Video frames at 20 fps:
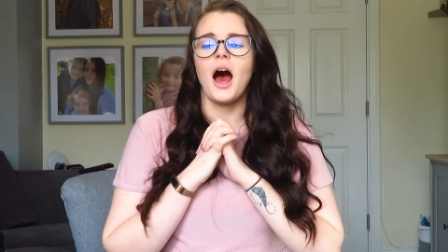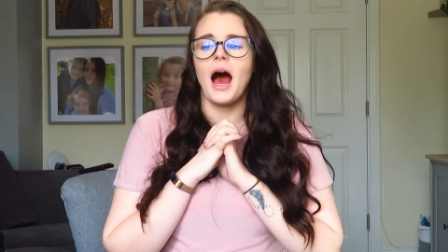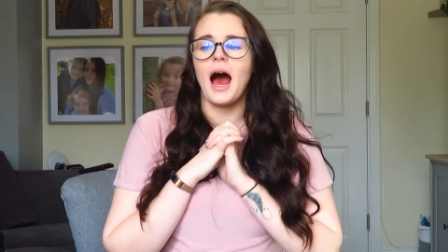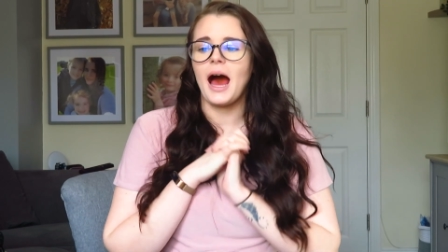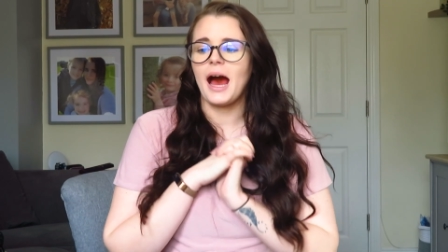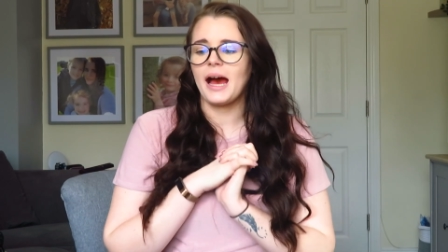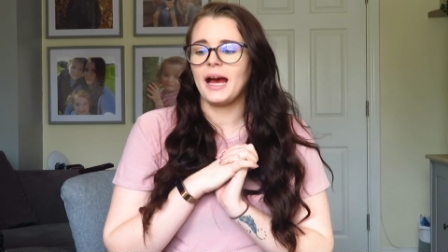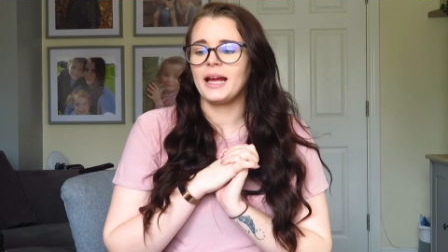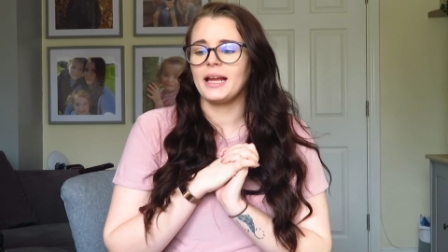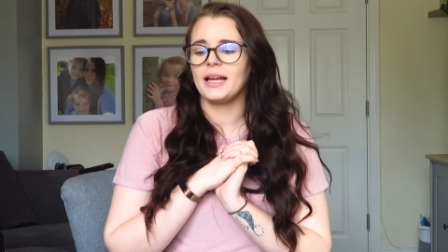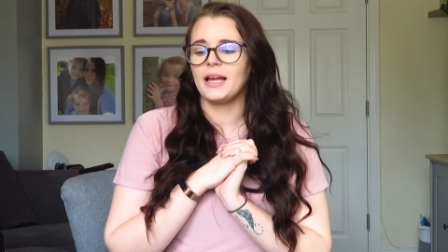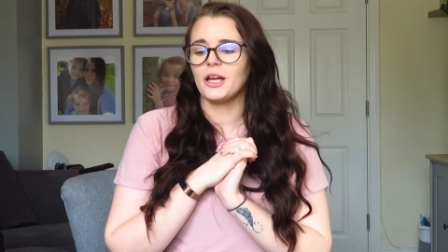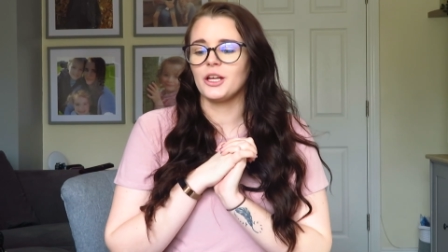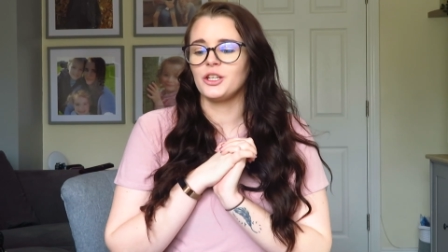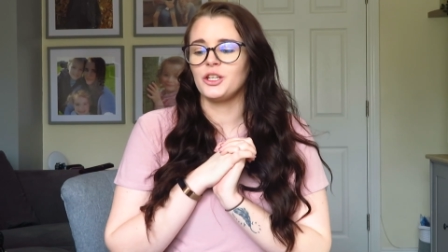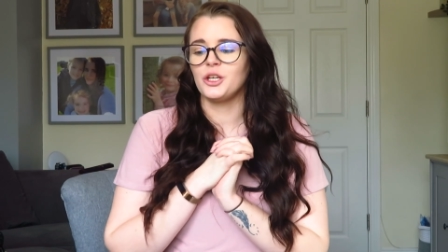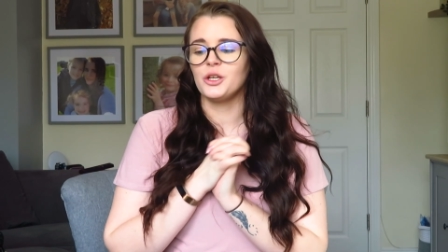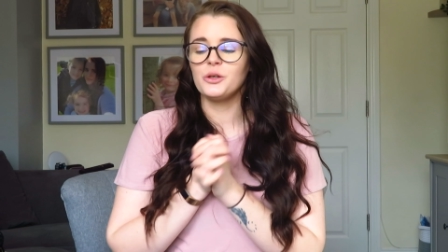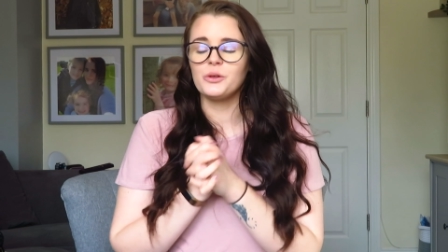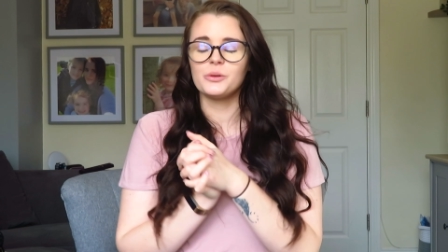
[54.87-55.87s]
I
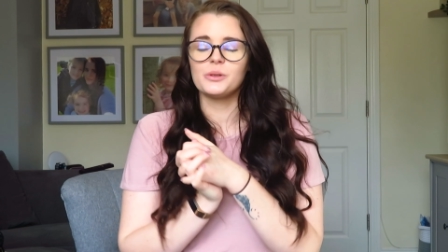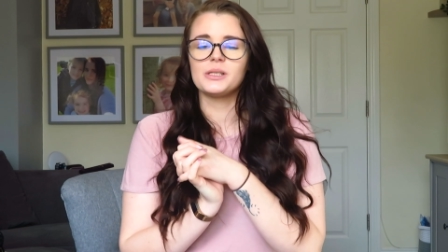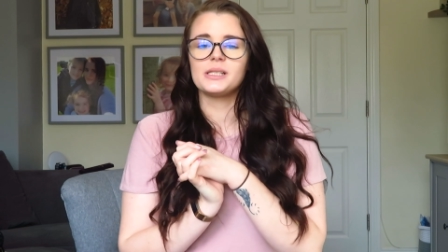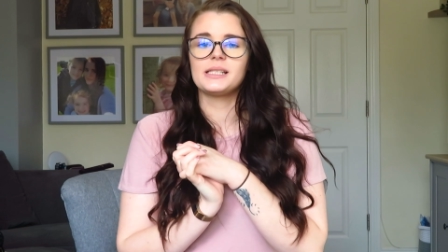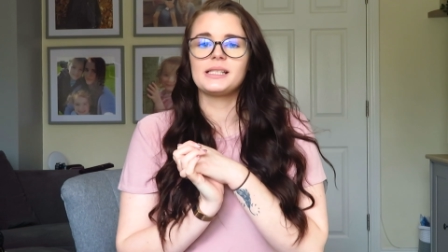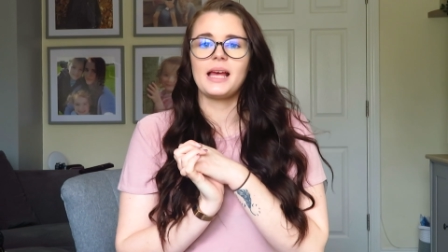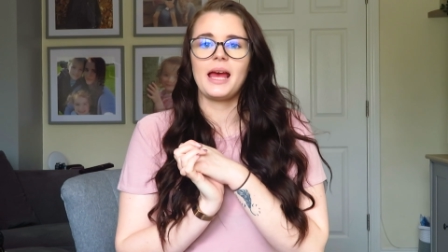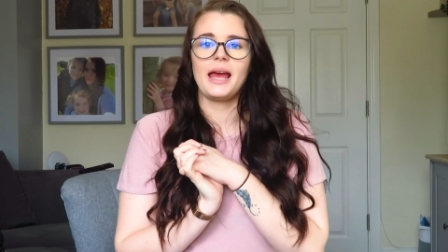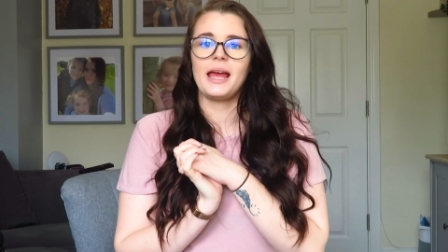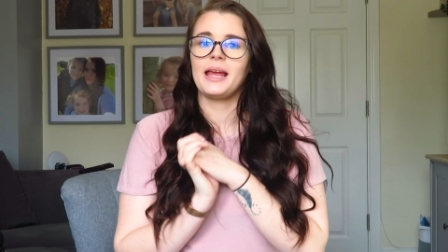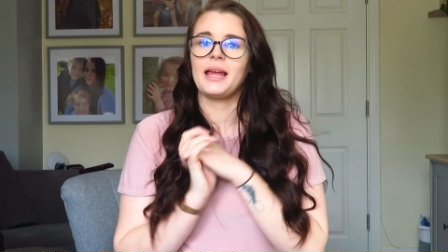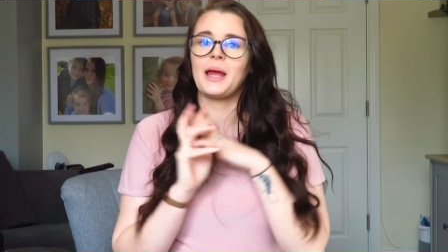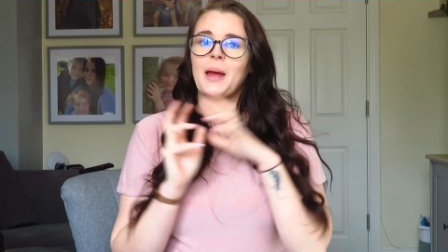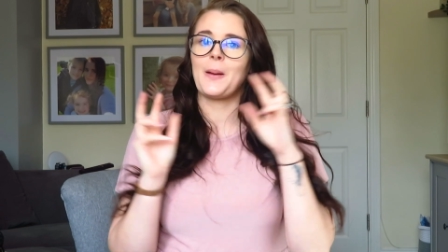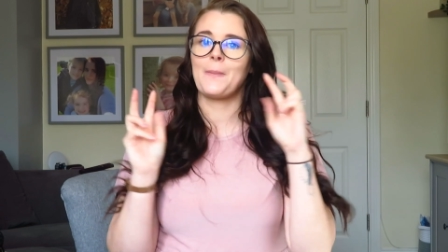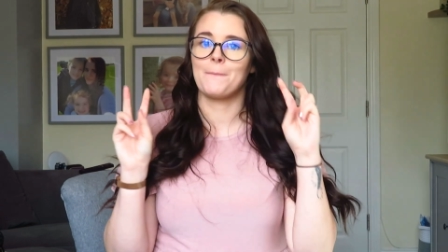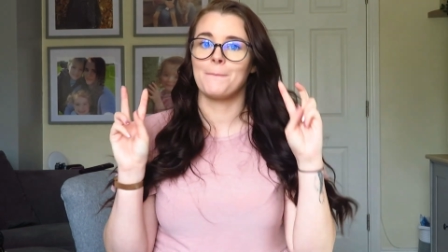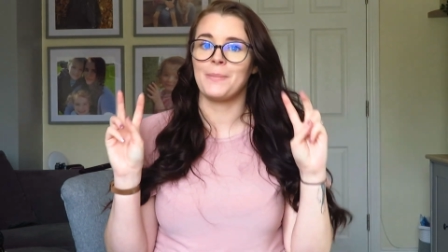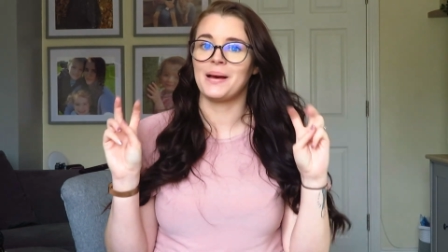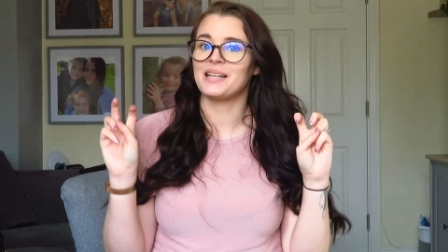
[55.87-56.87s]
use
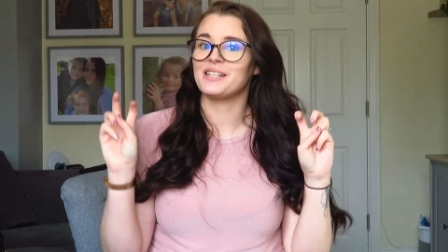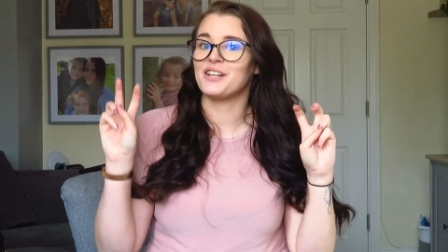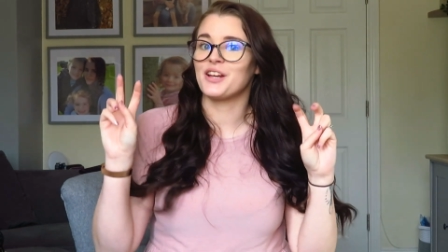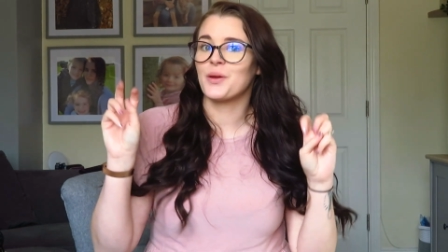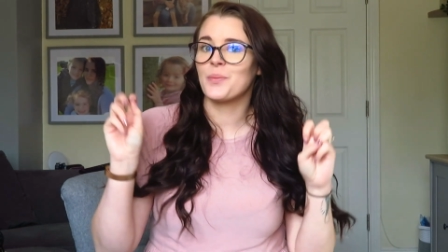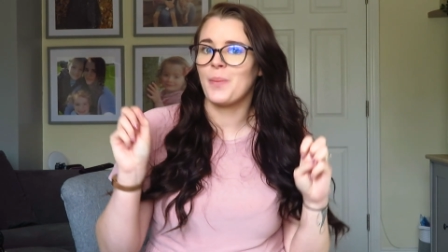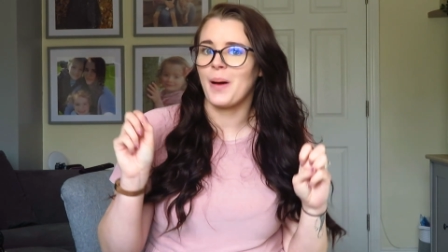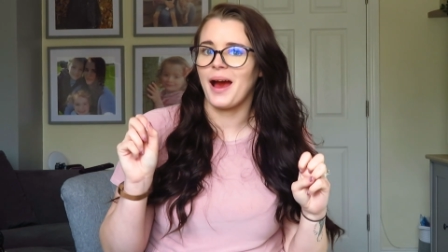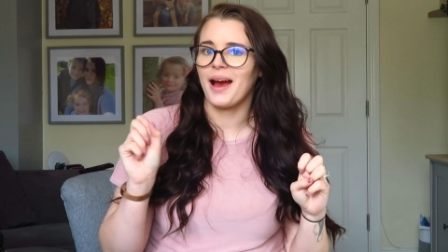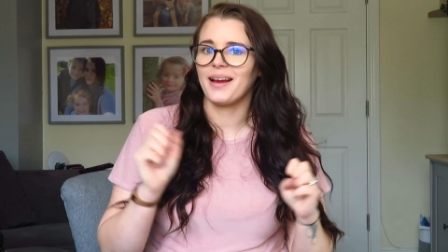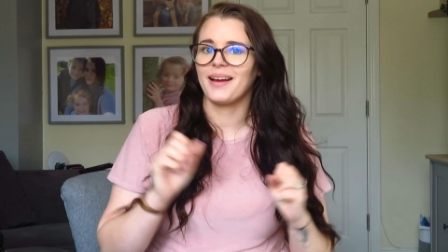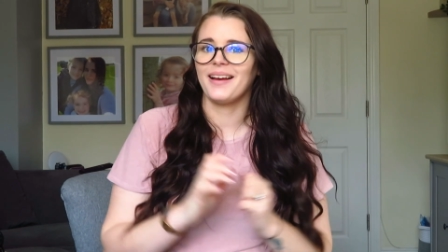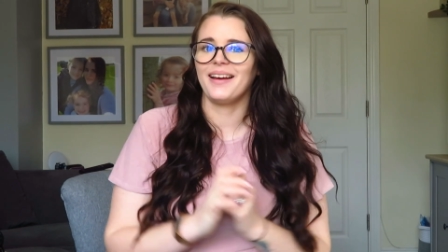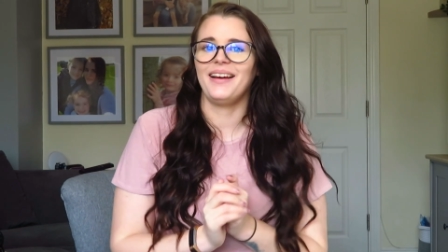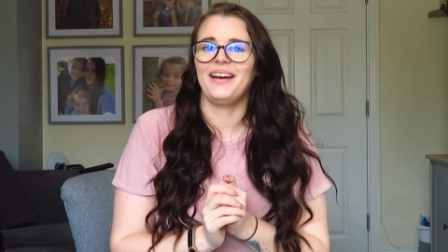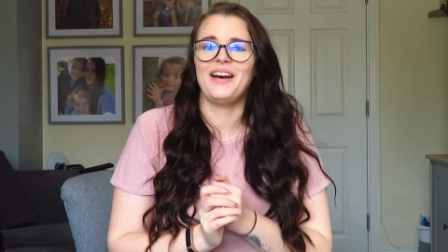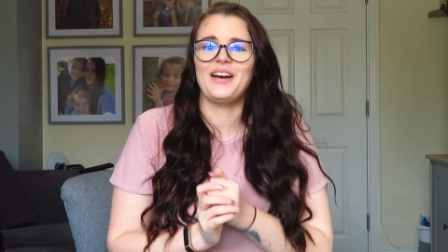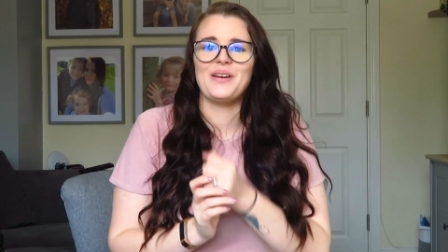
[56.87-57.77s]
a magic bag.